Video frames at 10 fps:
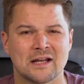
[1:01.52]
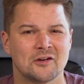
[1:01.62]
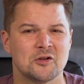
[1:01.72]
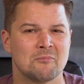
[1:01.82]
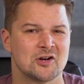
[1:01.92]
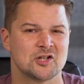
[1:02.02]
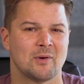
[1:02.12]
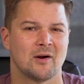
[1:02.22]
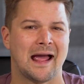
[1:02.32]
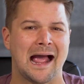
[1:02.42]
tell you much
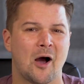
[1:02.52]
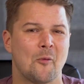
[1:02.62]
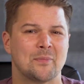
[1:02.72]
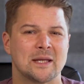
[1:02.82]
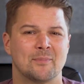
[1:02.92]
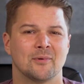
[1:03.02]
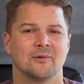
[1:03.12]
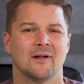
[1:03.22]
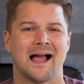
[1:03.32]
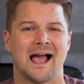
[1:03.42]
about how
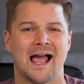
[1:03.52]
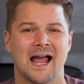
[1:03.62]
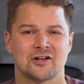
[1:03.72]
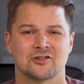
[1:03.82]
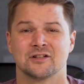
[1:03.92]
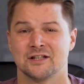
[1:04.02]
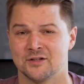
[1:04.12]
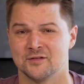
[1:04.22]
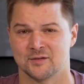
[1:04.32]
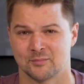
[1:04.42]
people actually use the